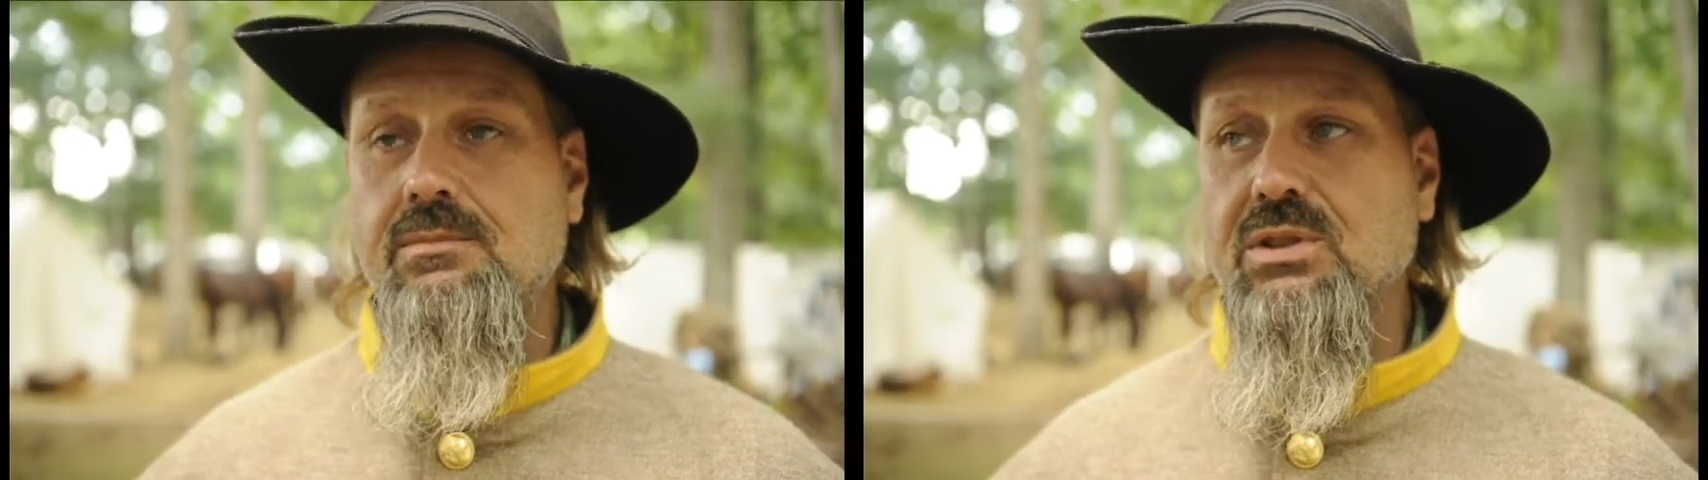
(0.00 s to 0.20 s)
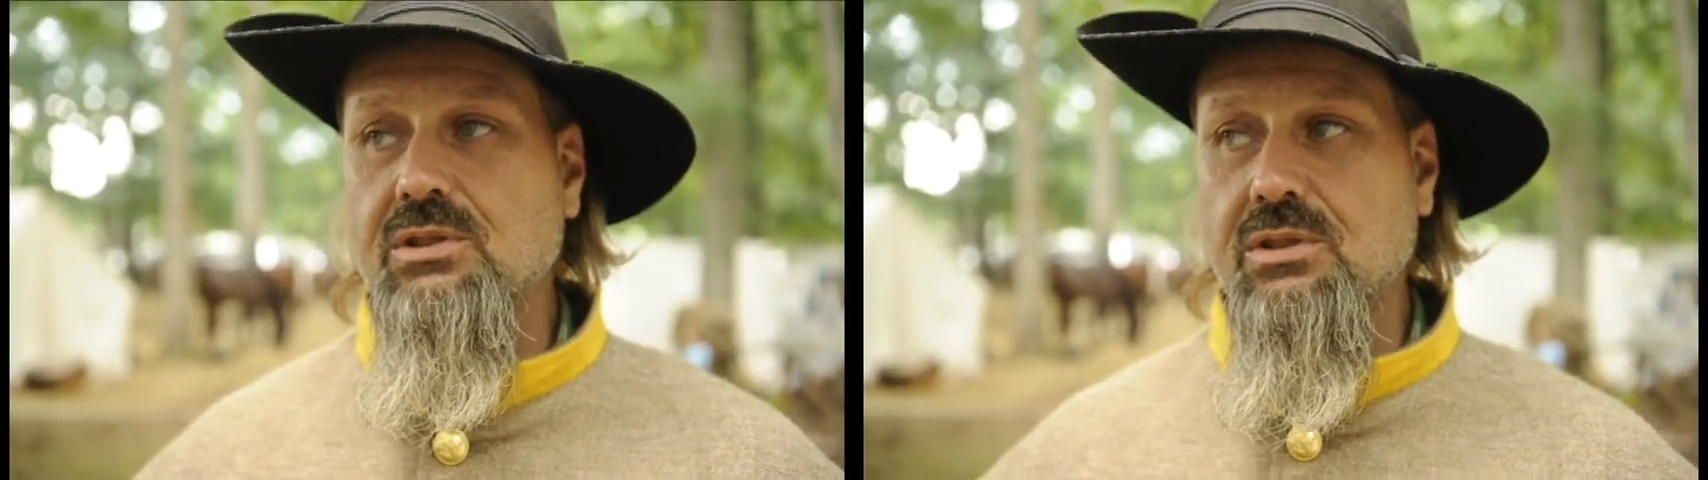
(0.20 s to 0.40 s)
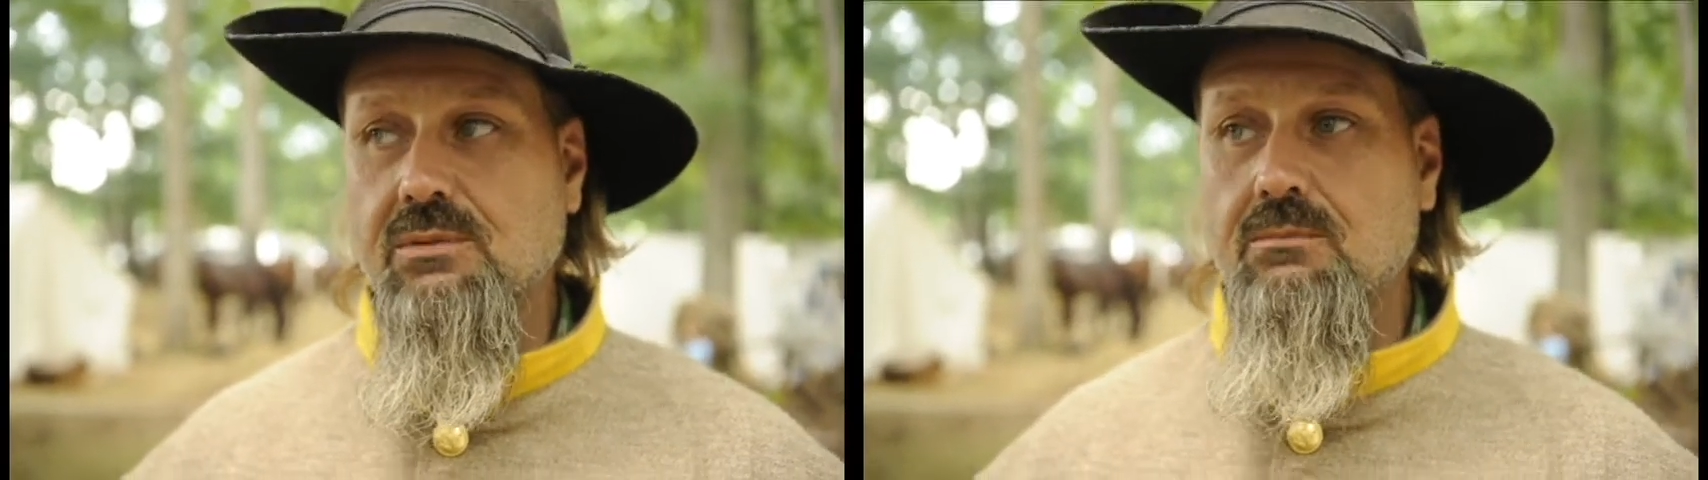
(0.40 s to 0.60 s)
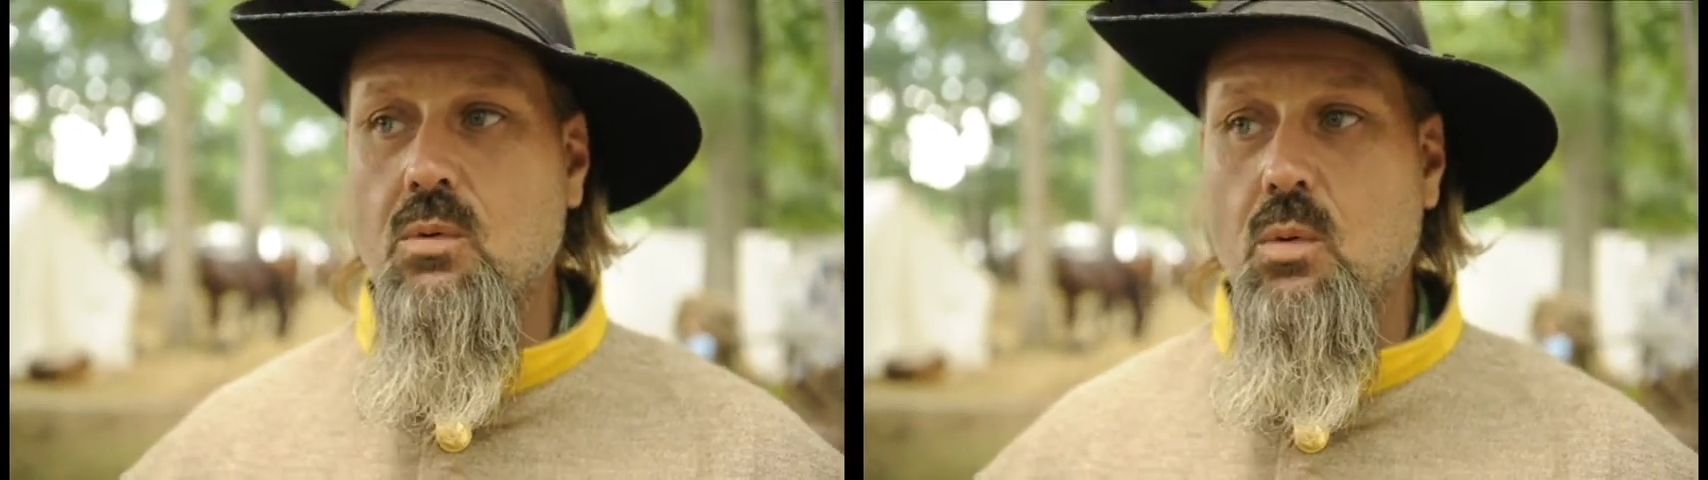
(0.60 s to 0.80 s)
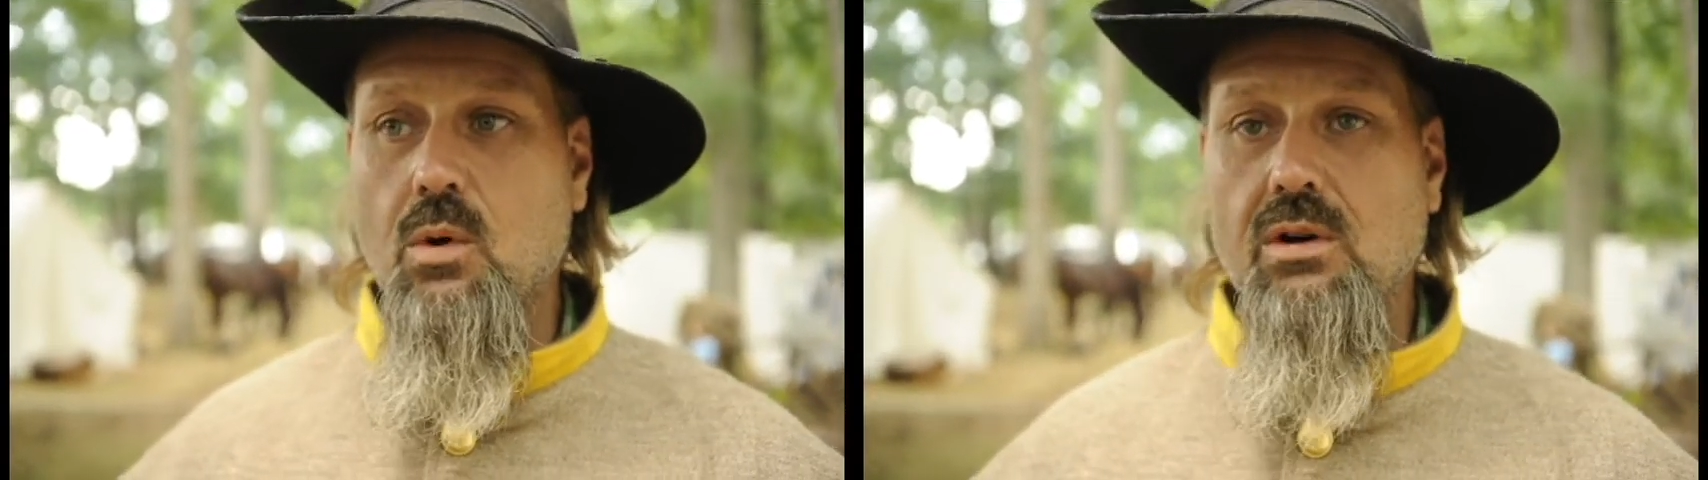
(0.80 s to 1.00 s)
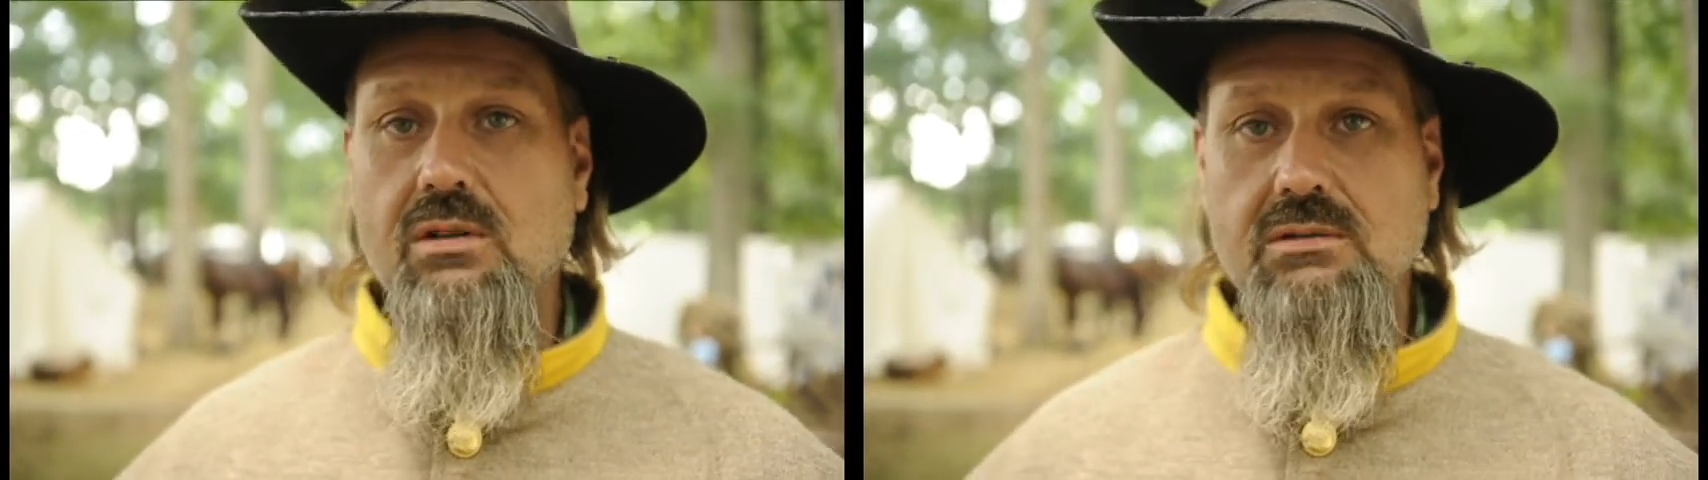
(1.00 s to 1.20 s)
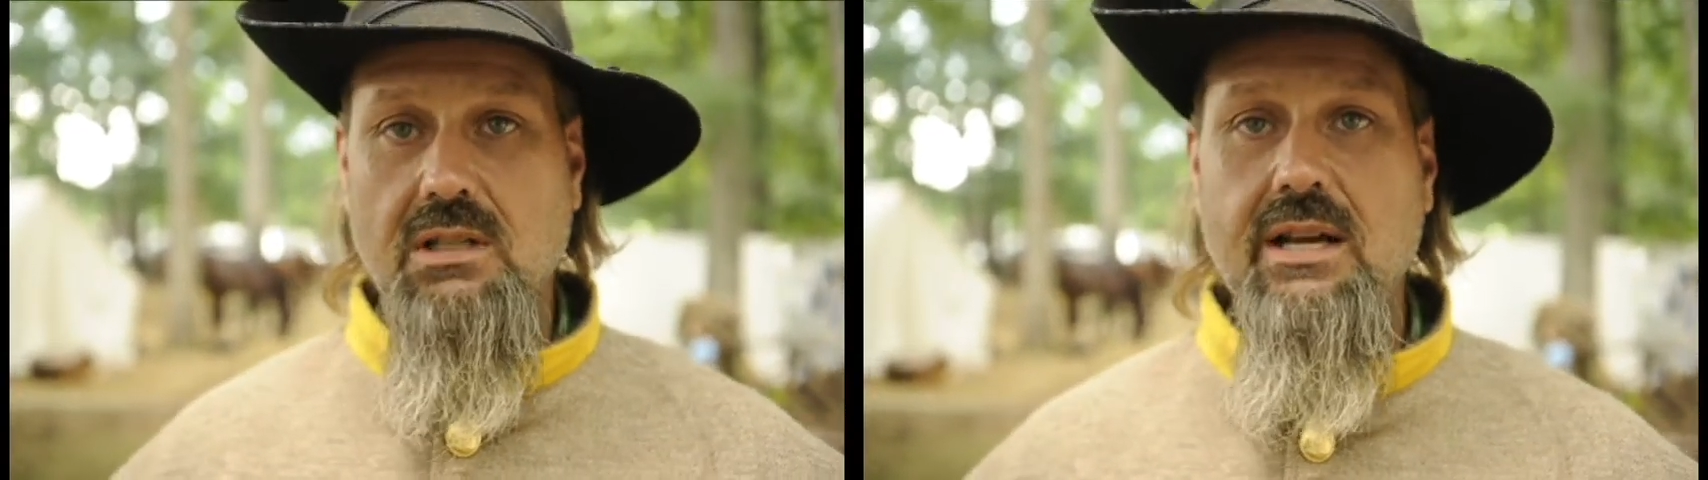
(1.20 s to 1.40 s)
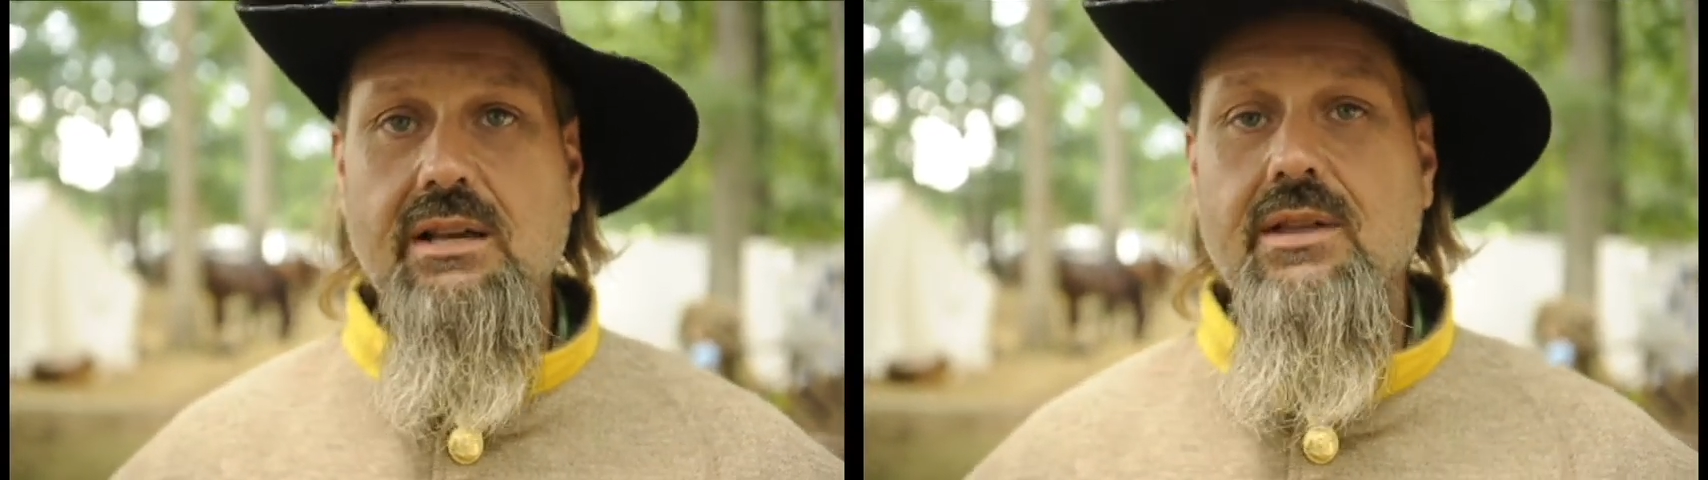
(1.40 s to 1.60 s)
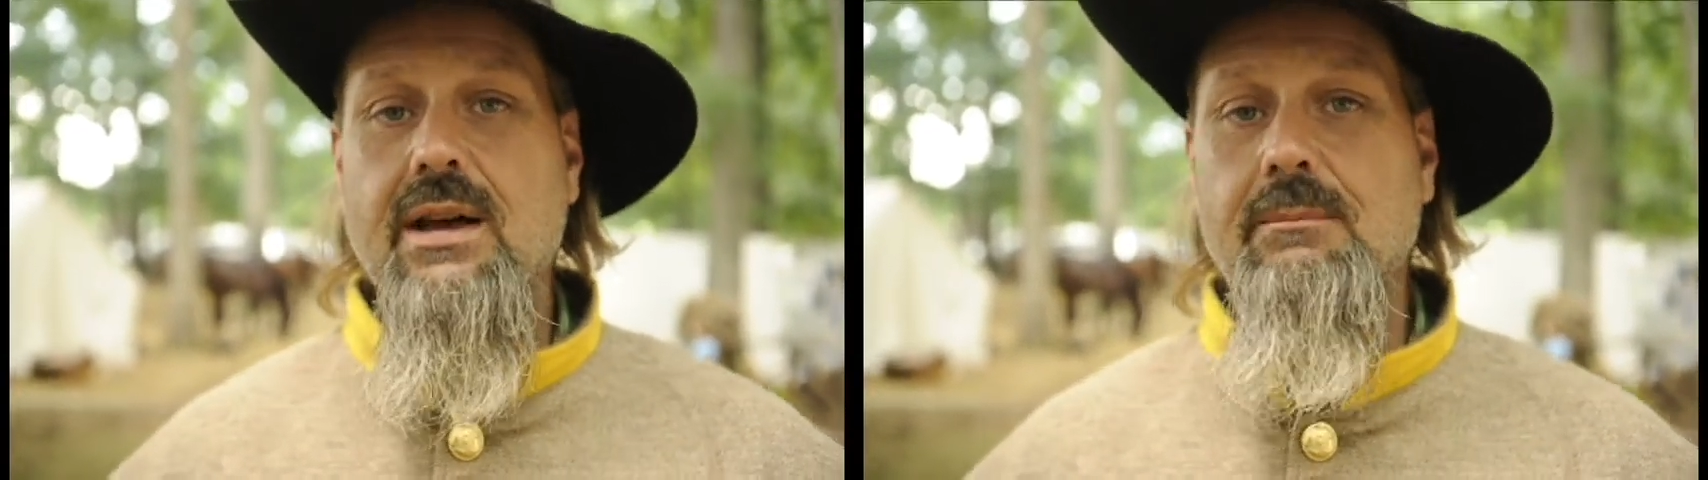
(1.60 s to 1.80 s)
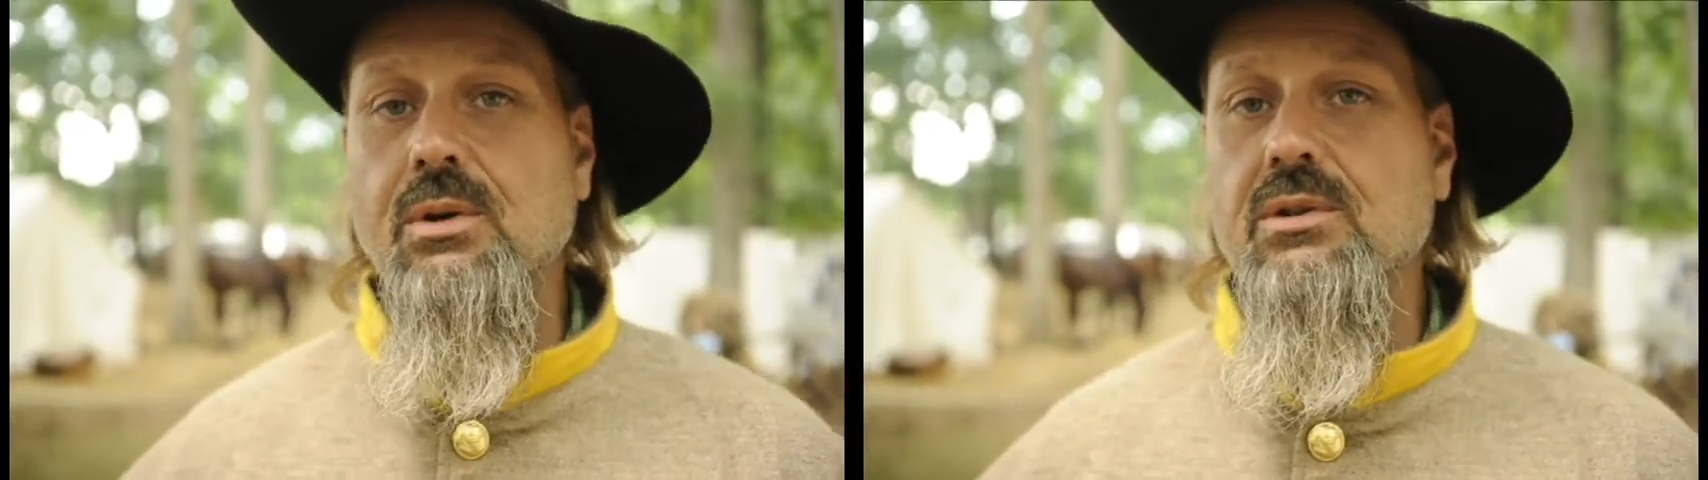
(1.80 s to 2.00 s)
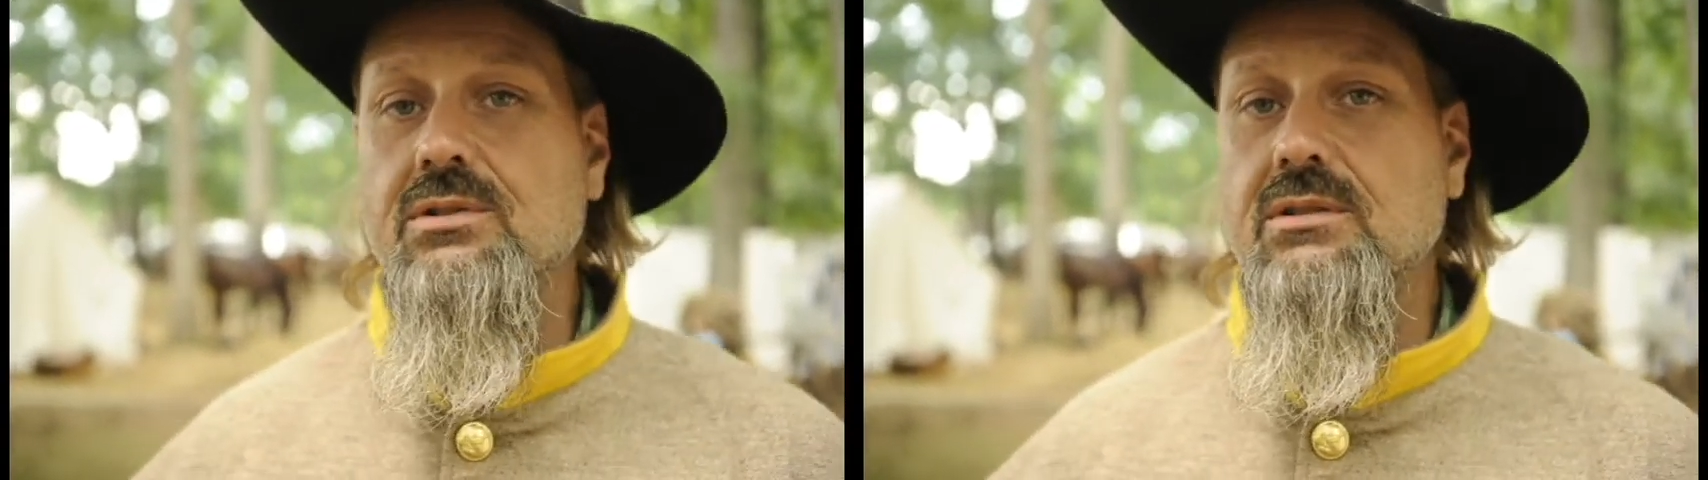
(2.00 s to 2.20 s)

to look more like that person.